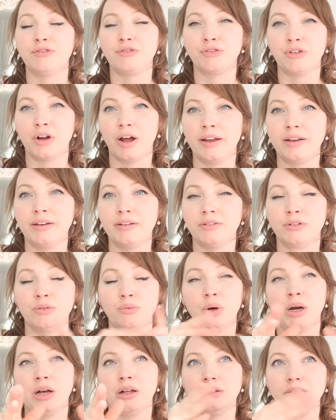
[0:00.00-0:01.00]
front
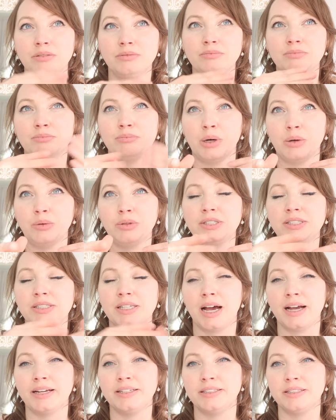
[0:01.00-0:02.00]
well both
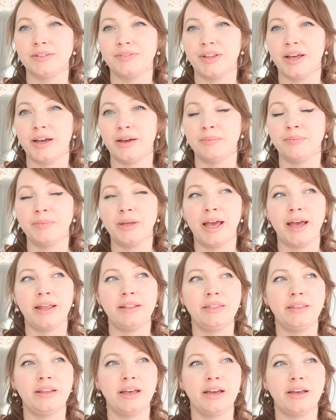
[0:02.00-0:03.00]
sides of them
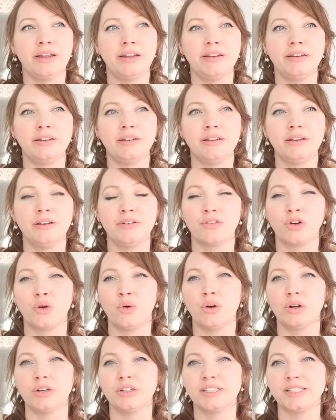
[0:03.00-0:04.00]
and then of
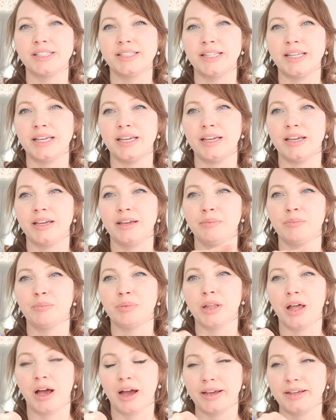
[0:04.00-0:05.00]
course the
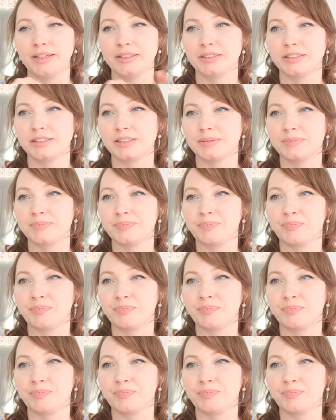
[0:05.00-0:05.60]
blinds